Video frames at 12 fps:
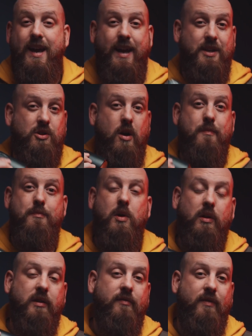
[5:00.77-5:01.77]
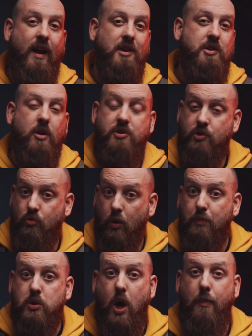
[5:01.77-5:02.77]
It's got multi-flash or
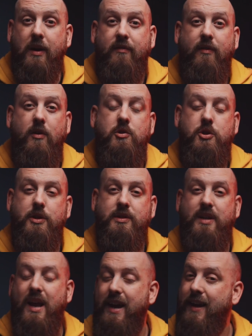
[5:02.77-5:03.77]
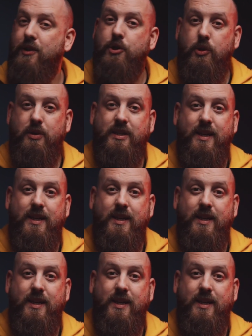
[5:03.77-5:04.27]
stroboscopic functions. It shoots